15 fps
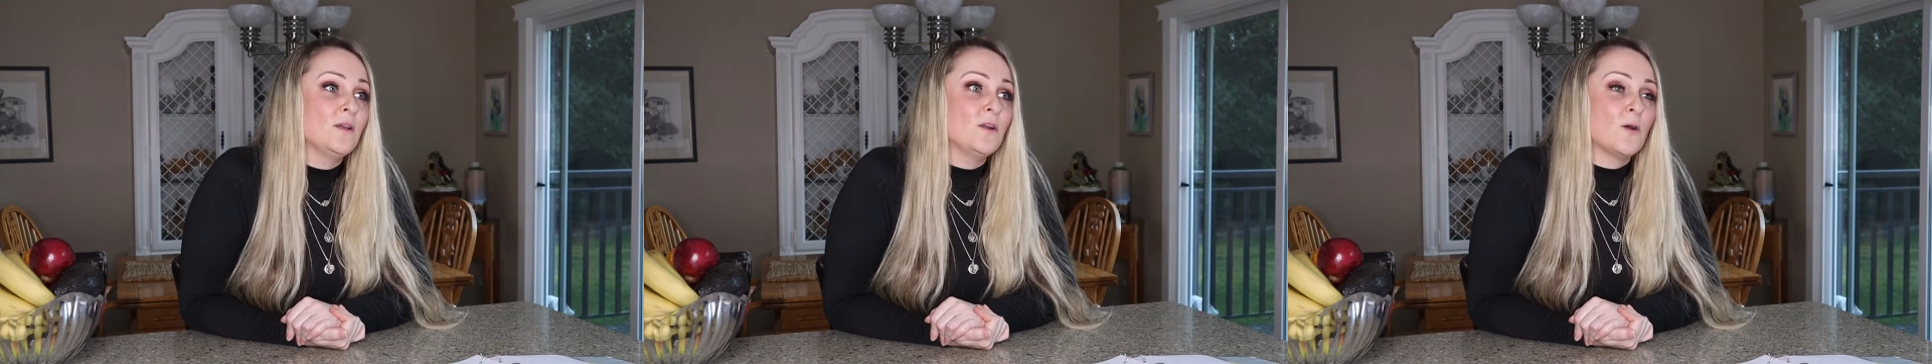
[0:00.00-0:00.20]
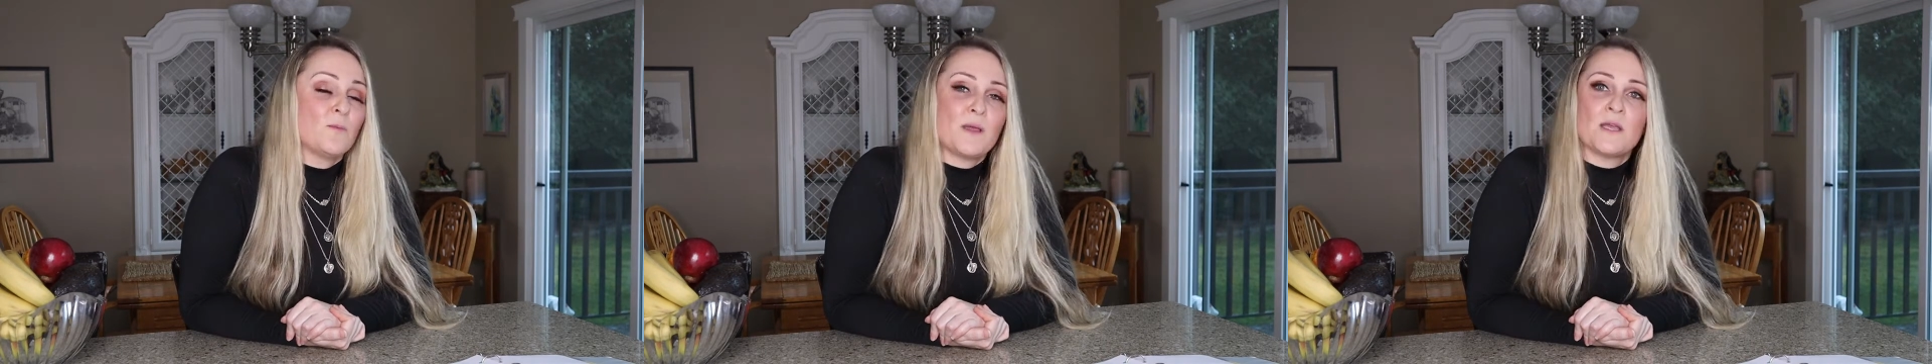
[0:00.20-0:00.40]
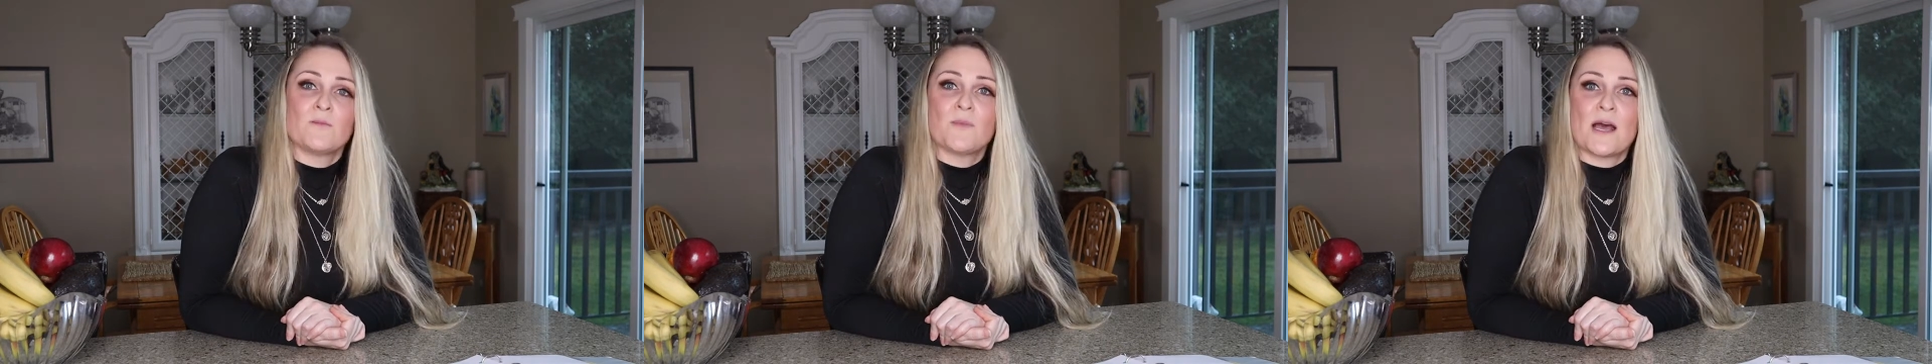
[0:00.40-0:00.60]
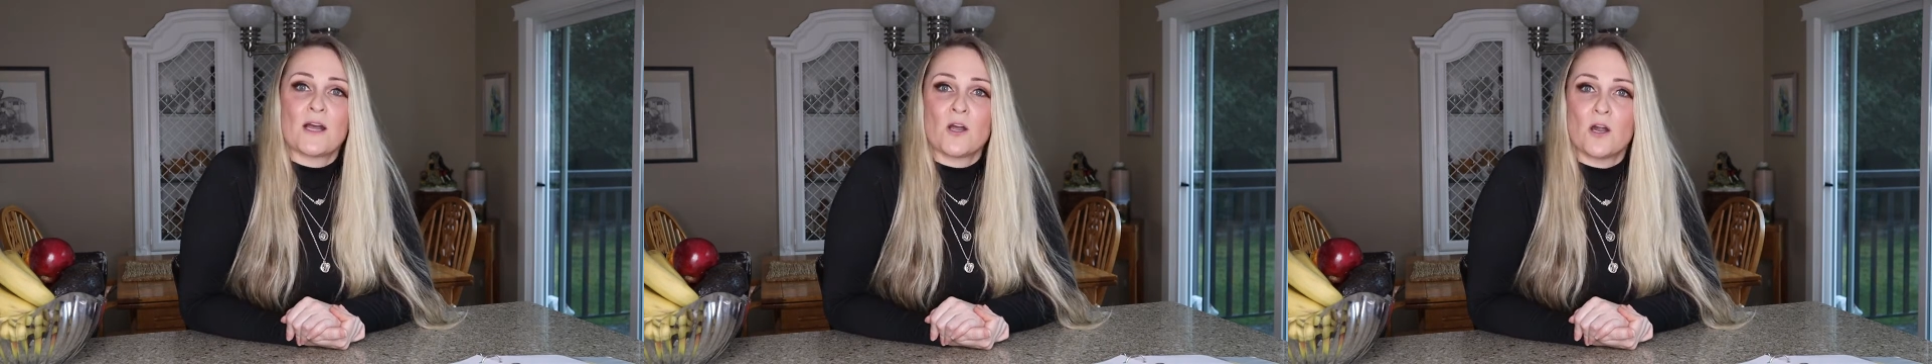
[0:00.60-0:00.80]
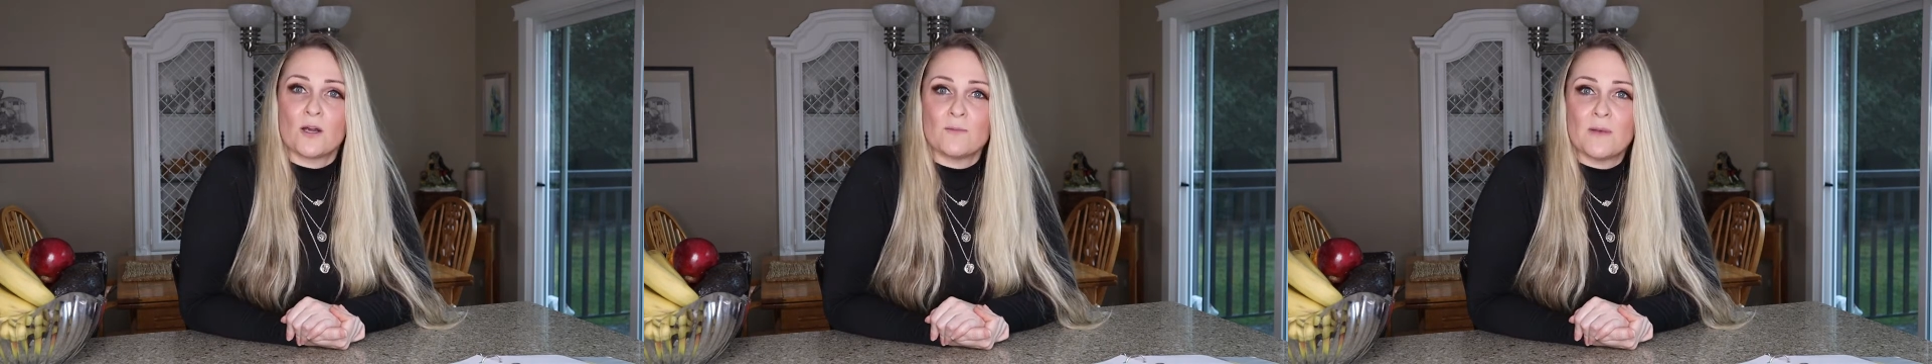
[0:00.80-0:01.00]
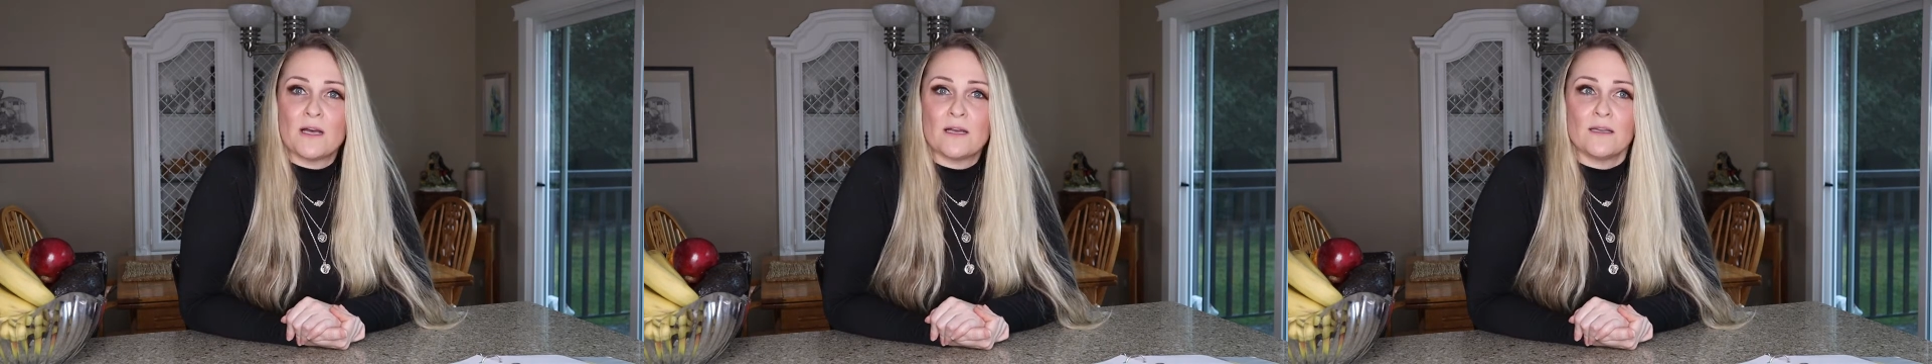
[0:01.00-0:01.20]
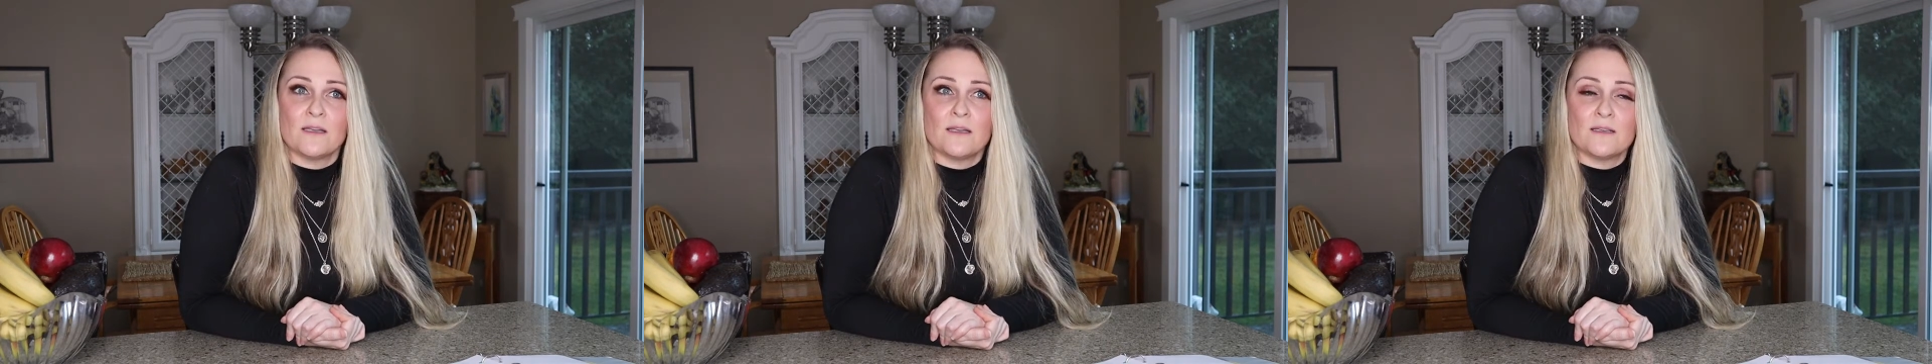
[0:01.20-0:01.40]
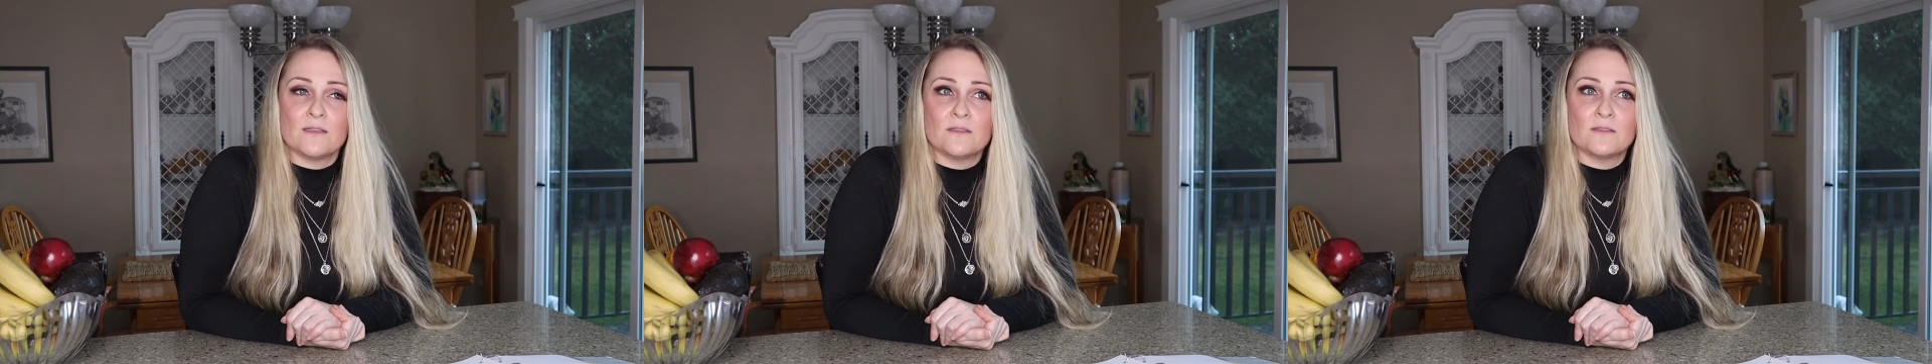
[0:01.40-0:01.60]
you know, paying back
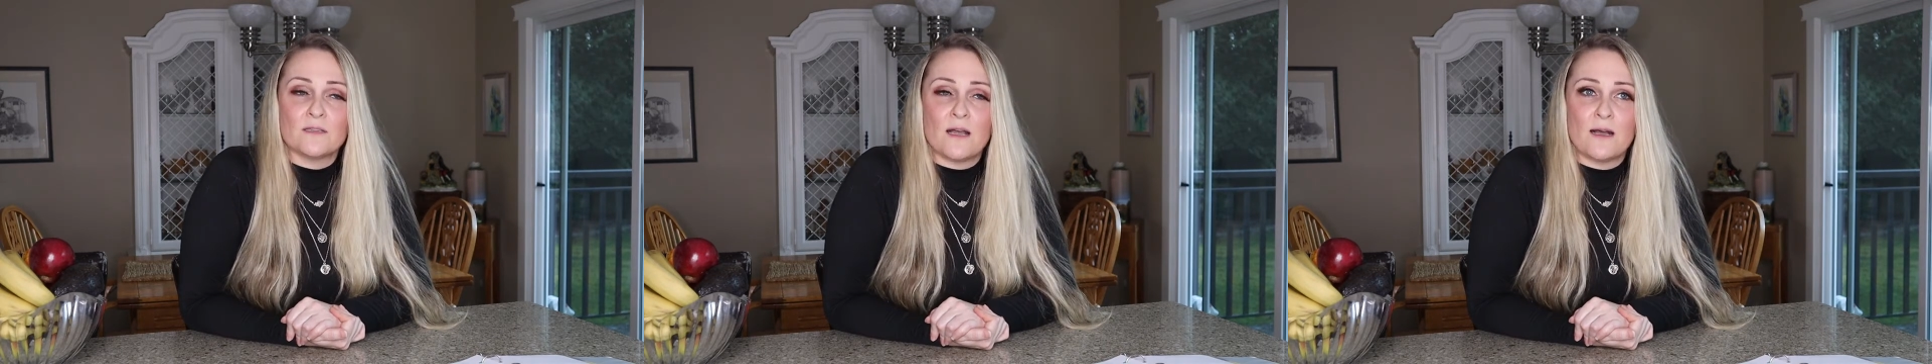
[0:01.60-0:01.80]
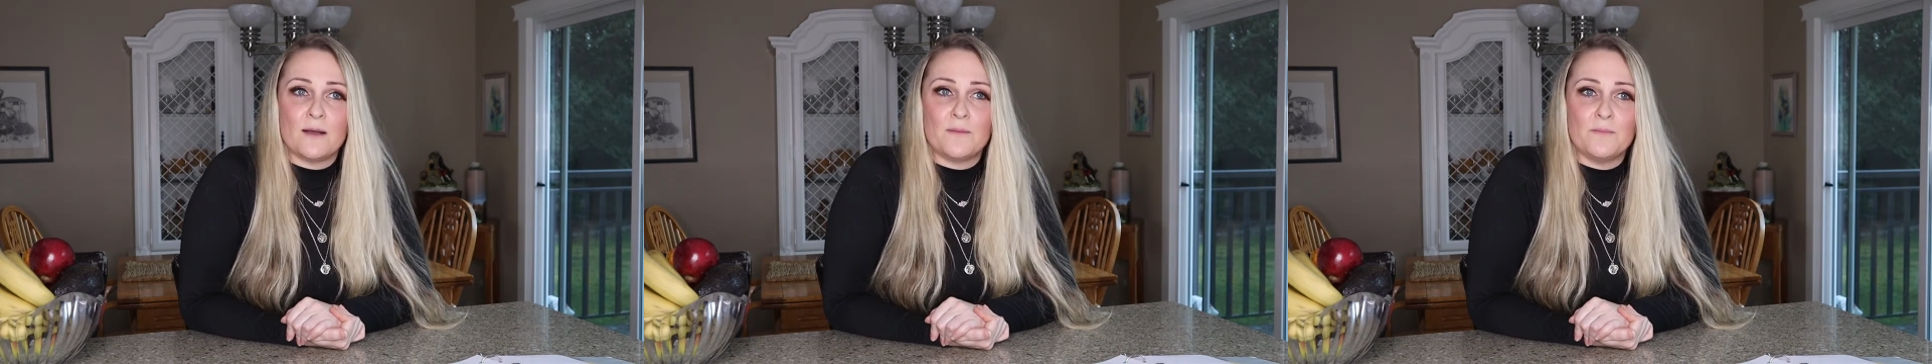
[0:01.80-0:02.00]
karma is,